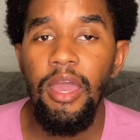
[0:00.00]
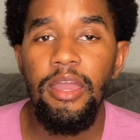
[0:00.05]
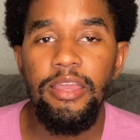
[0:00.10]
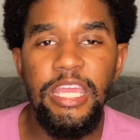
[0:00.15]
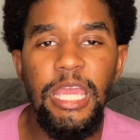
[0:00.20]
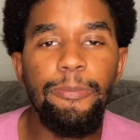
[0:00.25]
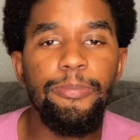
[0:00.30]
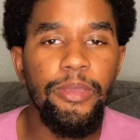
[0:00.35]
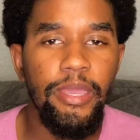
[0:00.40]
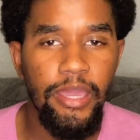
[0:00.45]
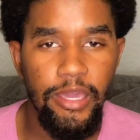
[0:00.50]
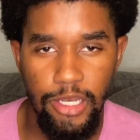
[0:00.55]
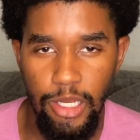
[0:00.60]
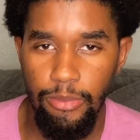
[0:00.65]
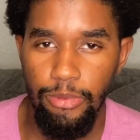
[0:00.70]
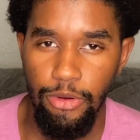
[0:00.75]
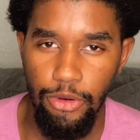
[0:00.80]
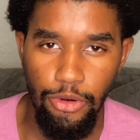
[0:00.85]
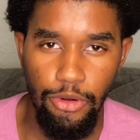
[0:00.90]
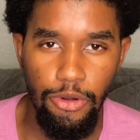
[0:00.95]
Keep your head
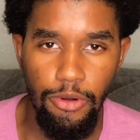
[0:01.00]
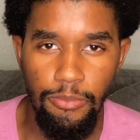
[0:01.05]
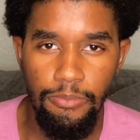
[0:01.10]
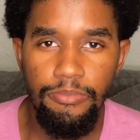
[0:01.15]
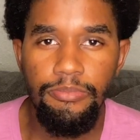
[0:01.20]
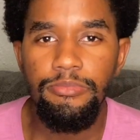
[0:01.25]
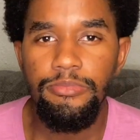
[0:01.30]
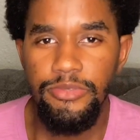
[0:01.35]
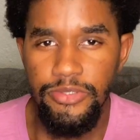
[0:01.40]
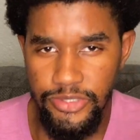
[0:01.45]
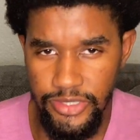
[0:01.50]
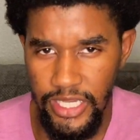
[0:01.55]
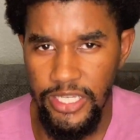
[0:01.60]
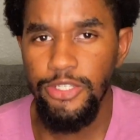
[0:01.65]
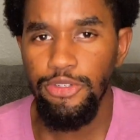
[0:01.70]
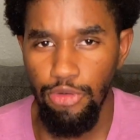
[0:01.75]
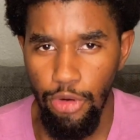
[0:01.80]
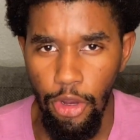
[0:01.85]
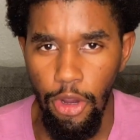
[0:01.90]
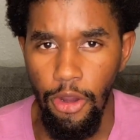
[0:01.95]
up, girl. Stay
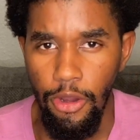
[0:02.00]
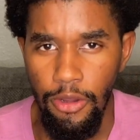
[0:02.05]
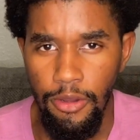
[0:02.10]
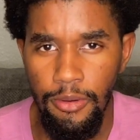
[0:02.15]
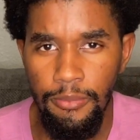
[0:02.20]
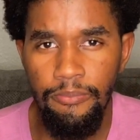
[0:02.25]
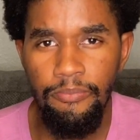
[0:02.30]
strong.